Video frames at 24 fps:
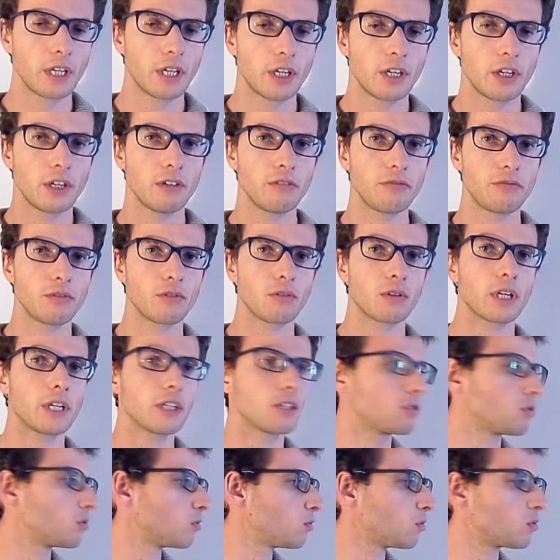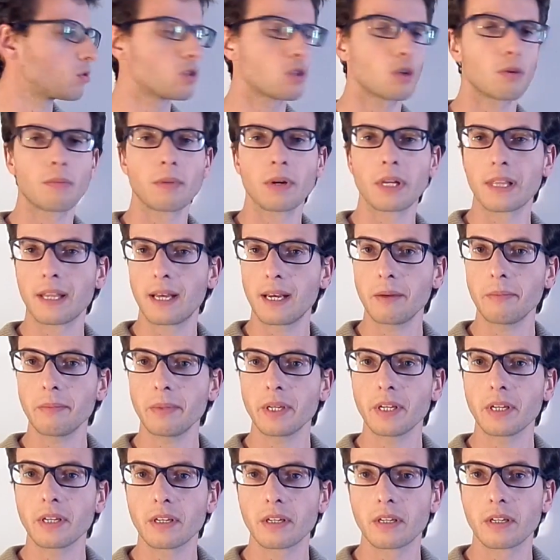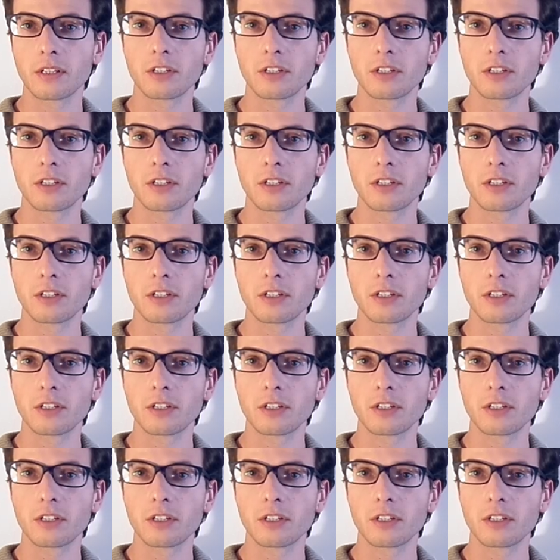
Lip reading: If you like to do some climbing,